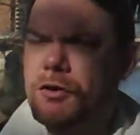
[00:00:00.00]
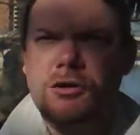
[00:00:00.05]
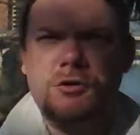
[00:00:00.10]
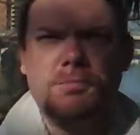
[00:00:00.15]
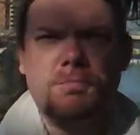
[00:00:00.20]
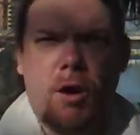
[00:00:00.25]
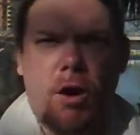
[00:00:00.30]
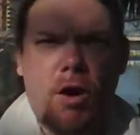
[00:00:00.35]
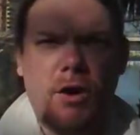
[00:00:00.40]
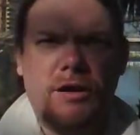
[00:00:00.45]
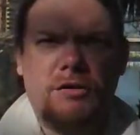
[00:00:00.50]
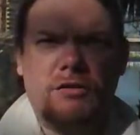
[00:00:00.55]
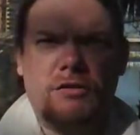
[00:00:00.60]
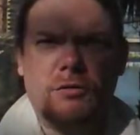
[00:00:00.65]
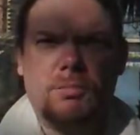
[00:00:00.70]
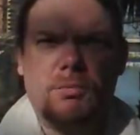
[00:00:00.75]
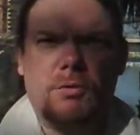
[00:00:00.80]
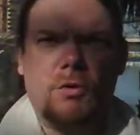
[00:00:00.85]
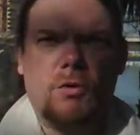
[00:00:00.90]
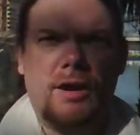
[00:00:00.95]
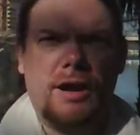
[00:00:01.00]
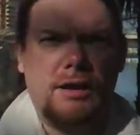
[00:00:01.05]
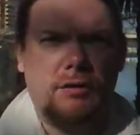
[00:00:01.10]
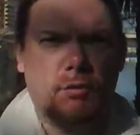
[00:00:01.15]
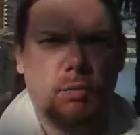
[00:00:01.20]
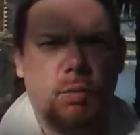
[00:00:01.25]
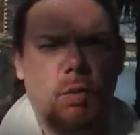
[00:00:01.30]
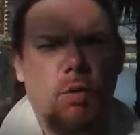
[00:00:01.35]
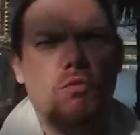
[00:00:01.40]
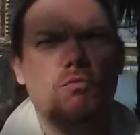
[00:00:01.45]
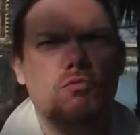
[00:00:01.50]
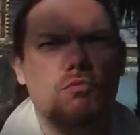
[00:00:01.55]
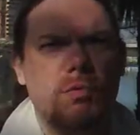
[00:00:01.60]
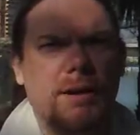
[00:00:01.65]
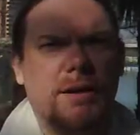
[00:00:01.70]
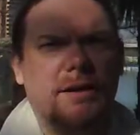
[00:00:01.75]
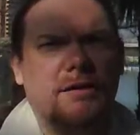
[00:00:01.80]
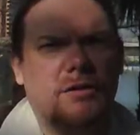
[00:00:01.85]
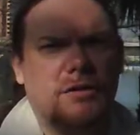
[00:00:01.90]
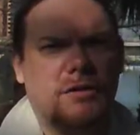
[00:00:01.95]
third-party support. It's what
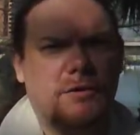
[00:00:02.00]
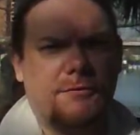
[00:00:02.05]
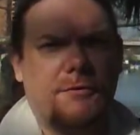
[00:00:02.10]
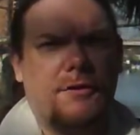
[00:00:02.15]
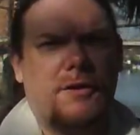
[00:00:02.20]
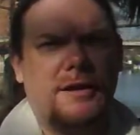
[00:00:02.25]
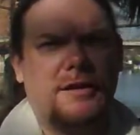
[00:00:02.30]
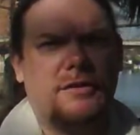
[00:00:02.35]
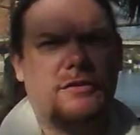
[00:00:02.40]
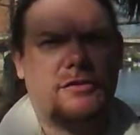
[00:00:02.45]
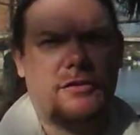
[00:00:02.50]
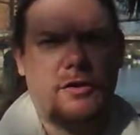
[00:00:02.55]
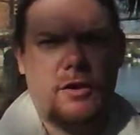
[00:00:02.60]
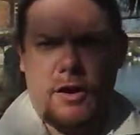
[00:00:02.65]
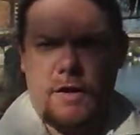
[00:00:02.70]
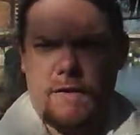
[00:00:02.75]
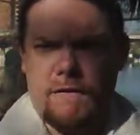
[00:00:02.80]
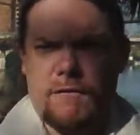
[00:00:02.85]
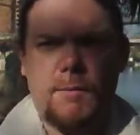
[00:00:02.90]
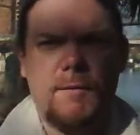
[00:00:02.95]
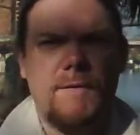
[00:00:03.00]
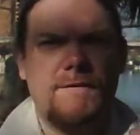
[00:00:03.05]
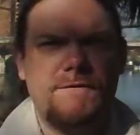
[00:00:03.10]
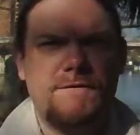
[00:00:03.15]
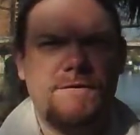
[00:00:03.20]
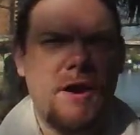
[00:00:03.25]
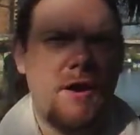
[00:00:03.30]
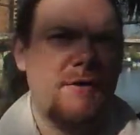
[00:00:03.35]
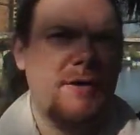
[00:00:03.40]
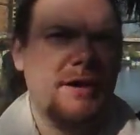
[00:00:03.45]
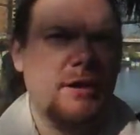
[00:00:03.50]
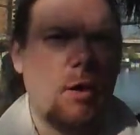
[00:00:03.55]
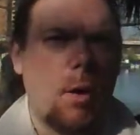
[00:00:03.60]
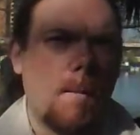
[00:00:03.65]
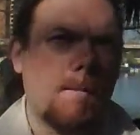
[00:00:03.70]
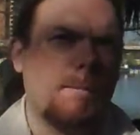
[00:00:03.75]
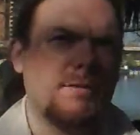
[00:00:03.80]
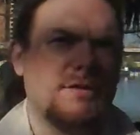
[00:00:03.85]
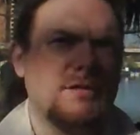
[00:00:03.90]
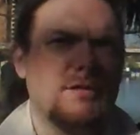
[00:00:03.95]
brings a device from a very
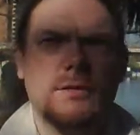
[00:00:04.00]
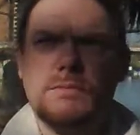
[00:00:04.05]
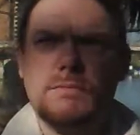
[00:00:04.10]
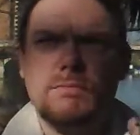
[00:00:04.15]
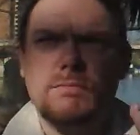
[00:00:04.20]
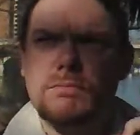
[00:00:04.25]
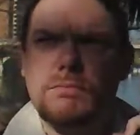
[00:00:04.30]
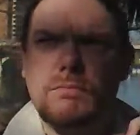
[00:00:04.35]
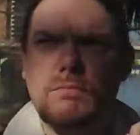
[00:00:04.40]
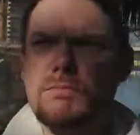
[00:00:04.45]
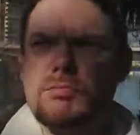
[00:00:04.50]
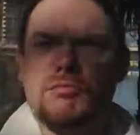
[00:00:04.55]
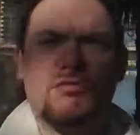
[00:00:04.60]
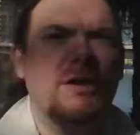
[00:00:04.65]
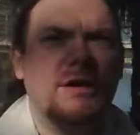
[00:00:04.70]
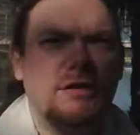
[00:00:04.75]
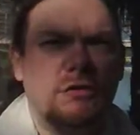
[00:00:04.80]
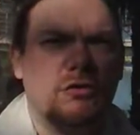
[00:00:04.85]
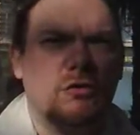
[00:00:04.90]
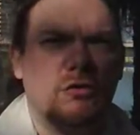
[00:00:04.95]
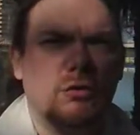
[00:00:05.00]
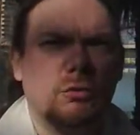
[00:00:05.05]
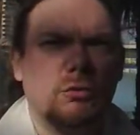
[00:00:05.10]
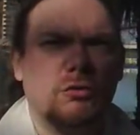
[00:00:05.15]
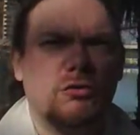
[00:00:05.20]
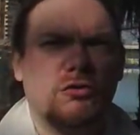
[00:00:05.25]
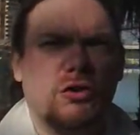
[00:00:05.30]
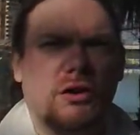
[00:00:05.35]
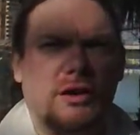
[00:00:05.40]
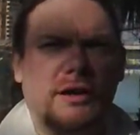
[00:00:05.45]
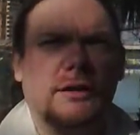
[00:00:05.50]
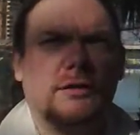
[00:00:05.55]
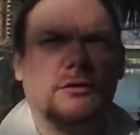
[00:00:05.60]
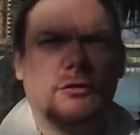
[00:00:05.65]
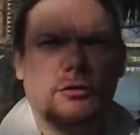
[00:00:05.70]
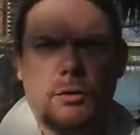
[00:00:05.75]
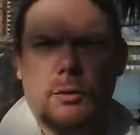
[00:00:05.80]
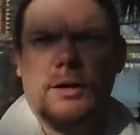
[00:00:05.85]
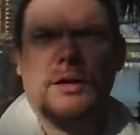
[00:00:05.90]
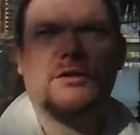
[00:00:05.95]
competent preschool
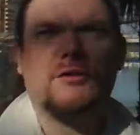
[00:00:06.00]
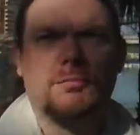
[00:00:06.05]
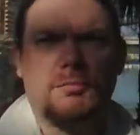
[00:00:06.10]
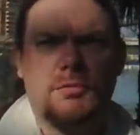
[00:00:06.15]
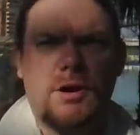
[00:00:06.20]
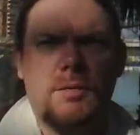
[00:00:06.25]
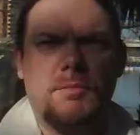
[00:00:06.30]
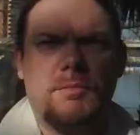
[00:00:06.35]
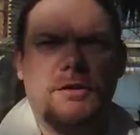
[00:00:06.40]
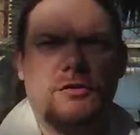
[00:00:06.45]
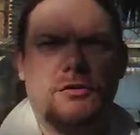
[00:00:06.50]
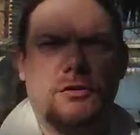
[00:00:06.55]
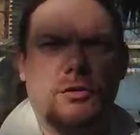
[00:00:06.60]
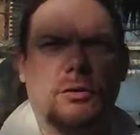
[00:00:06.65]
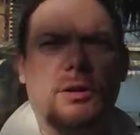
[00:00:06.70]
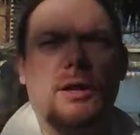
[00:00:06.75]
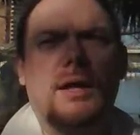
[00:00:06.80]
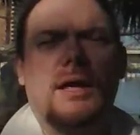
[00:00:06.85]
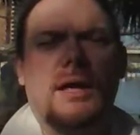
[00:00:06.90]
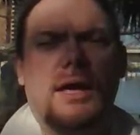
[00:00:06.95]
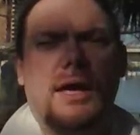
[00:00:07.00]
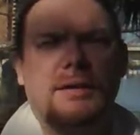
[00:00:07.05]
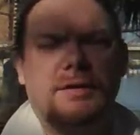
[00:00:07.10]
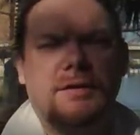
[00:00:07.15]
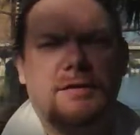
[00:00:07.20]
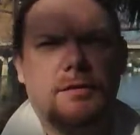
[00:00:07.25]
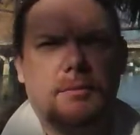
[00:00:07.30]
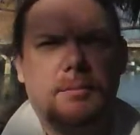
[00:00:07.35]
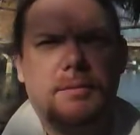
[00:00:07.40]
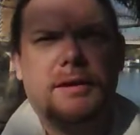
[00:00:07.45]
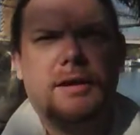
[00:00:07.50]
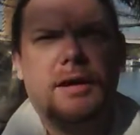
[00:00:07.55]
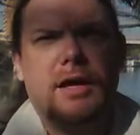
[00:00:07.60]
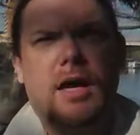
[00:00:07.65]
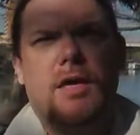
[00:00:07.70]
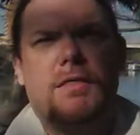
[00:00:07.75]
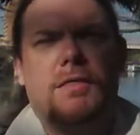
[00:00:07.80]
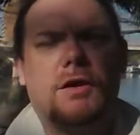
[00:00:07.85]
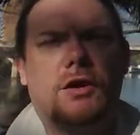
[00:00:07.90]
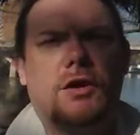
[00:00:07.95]
child going into primary school into something
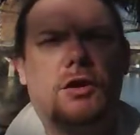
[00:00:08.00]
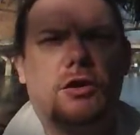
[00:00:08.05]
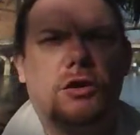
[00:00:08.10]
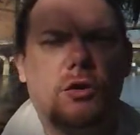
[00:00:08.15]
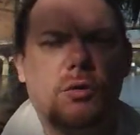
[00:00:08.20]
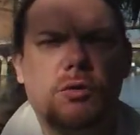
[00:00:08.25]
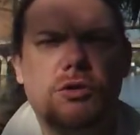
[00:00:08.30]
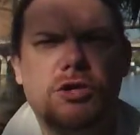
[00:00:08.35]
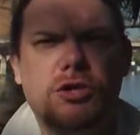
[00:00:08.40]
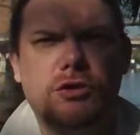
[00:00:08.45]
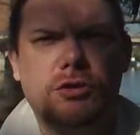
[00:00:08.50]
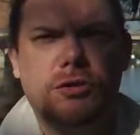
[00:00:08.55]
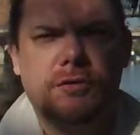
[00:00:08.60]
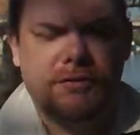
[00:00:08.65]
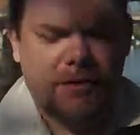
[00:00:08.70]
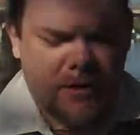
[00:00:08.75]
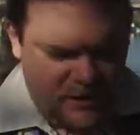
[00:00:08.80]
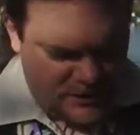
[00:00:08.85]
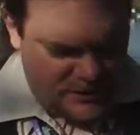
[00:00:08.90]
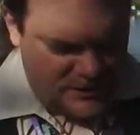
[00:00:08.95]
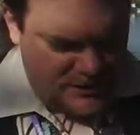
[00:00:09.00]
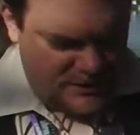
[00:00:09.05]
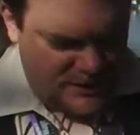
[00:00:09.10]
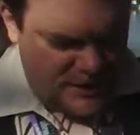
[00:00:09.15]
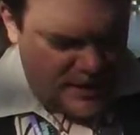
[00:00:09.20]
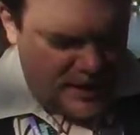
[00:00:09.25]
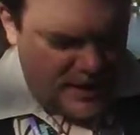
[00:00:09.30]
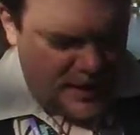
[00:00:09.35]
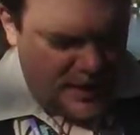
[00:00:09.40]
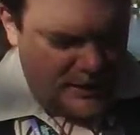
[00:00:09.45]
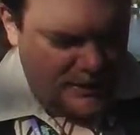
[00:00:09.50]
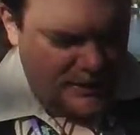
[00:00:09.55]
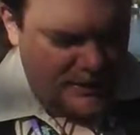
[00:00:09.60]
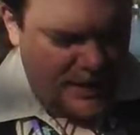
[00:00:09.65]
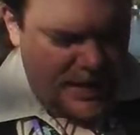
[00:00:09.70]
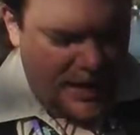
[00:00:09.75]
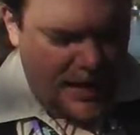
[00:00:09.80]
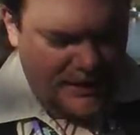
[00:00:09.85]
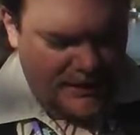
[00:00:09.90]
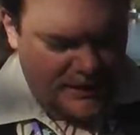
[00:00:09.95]
that can go to university
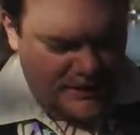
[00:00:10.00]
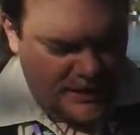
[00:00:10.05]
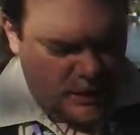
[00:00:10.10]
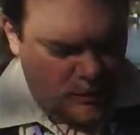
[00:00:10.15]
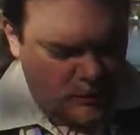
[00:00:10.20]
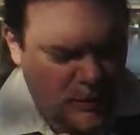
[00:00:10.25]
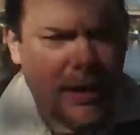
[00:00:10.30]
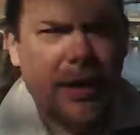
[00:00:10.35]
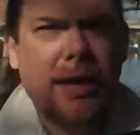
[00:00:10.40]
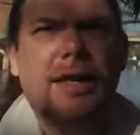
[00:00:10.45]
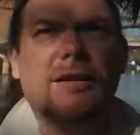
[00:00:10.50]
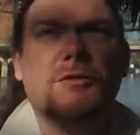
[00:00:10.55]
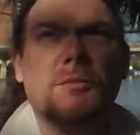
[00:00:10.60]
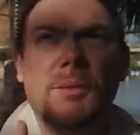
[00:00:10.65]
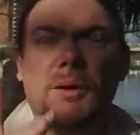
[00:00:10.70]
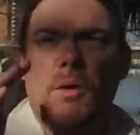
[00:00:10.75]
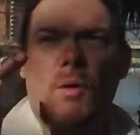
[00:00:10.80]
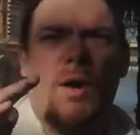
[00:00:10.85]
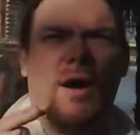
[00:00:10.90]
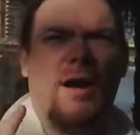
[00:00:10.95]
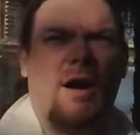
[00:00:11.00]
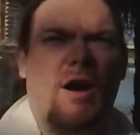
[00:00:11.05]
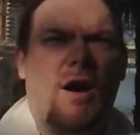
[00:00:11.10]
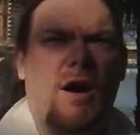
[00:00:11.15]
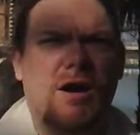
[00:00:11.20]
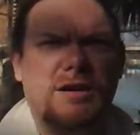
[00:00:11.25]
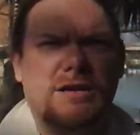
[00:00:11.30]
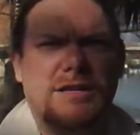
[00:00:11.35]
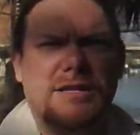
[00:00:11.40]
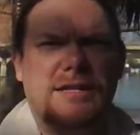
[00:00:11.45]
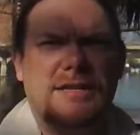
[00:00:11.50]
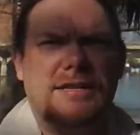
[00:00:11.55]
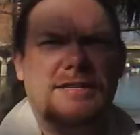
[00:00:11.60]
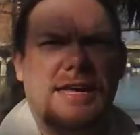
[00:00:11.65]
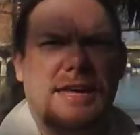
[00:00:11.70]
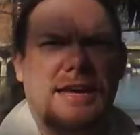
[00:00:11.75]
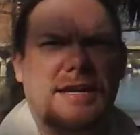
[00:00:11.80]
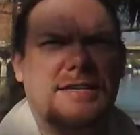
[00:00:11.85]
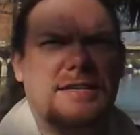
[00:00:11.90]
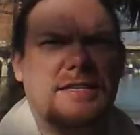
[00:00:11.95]
in the end. Now, it's going to be quite hard in
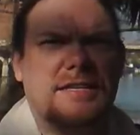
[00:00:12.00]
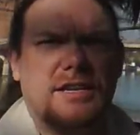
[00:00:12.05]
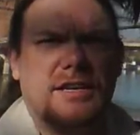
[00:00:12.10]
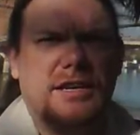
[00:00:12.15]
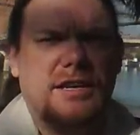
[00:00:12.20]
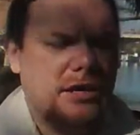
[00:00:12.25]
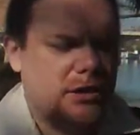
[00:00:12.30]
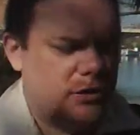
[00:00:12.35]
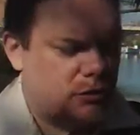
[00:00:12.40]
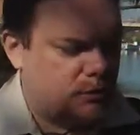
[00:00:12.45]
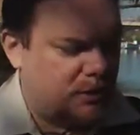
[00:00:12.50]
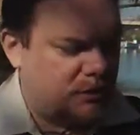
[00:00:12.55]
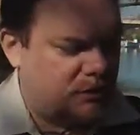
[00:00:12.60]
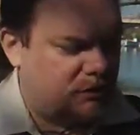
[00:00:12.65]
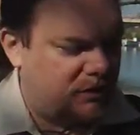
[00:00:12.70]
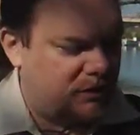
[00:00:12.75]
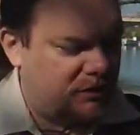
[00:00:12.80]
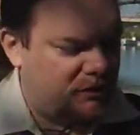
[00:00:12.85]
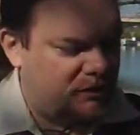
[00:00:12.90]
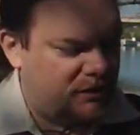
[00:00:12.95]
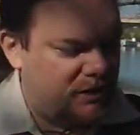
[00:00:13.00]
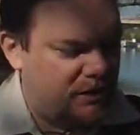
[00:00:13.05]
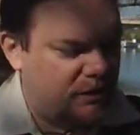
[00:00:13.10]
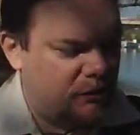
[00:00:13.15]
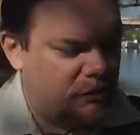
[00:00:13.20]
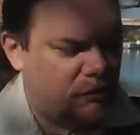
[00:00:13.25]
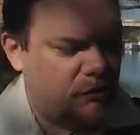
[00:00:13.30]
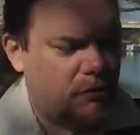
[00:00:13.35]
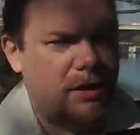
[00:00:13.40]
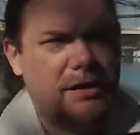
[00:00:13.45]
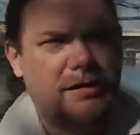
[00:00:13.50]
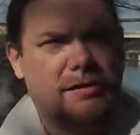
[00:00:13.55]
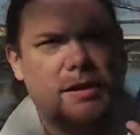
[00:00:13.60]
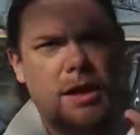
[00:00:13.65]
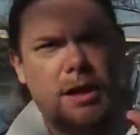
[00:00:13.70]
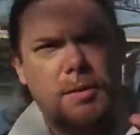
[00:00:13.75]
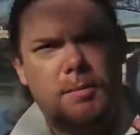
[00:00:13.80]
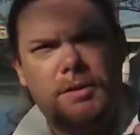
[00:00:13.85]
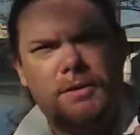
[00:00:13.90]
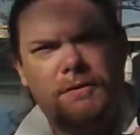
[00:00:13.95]
this Texas sun to actually see the
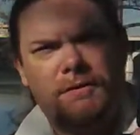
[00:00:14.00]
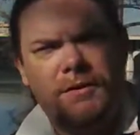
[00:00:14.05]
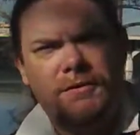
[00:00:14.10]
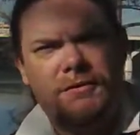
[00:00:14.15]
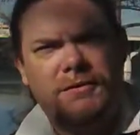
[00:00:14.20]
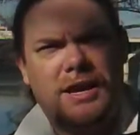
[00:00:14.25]
screens, but the